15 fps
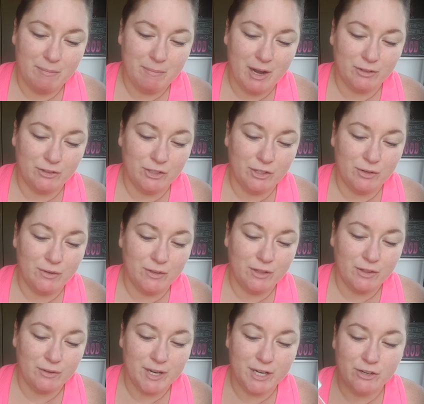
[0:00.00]
about 2 to
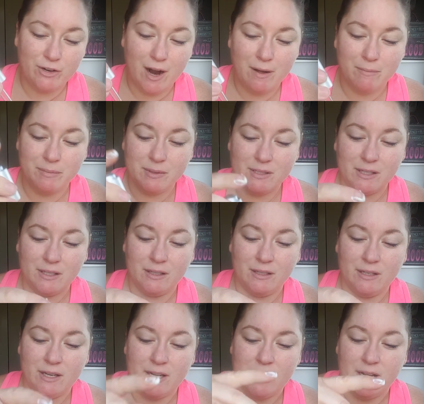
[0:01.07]
3 drops.
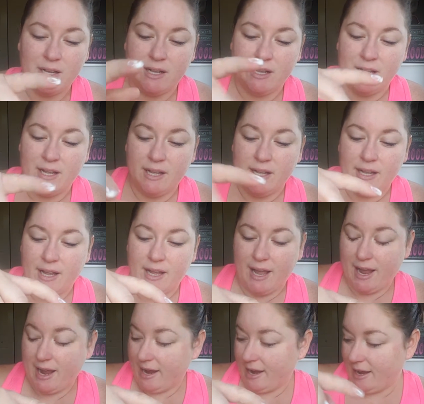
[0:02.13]

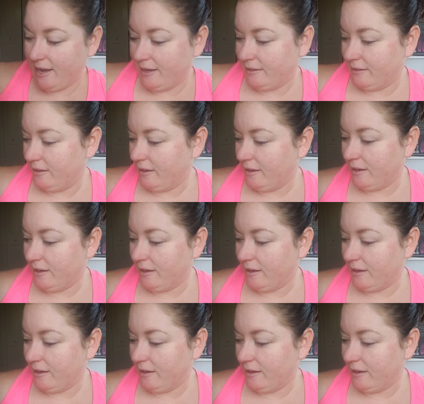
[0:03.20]
And